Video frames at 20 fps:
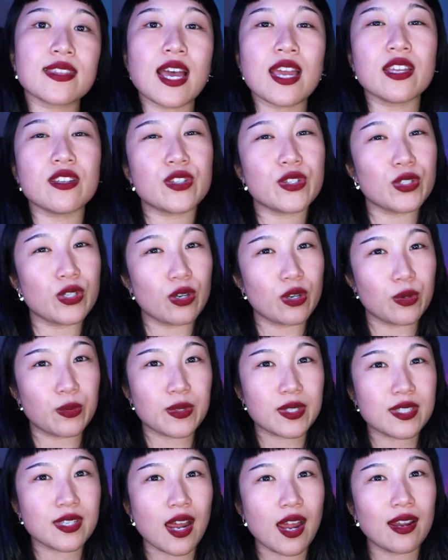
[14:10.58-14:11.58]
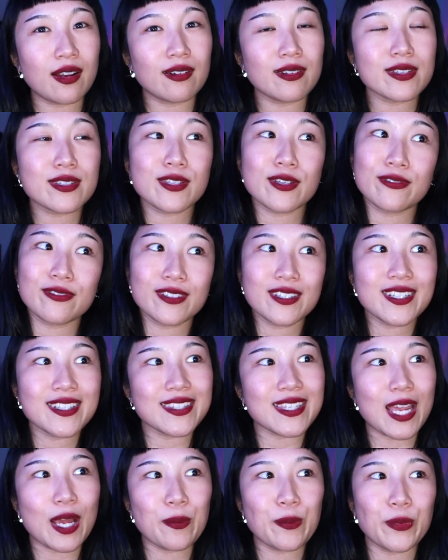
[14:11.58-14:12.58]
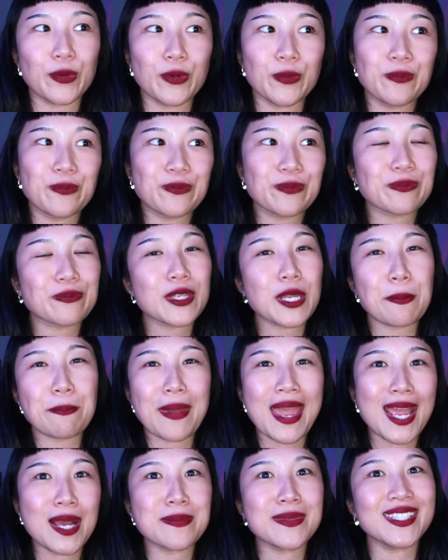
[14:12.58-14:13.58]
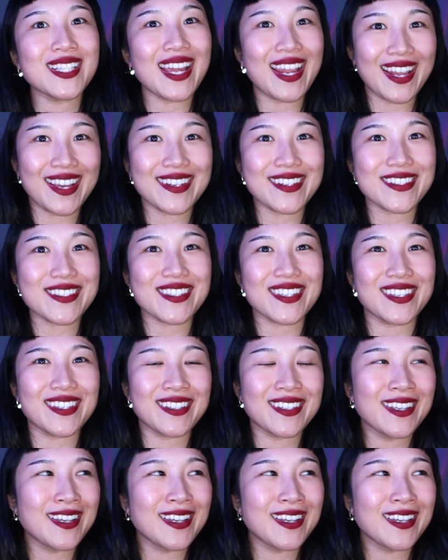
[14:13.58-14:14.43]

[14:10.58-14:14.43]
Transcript: that into your own style. So for example, Pamela Anderson.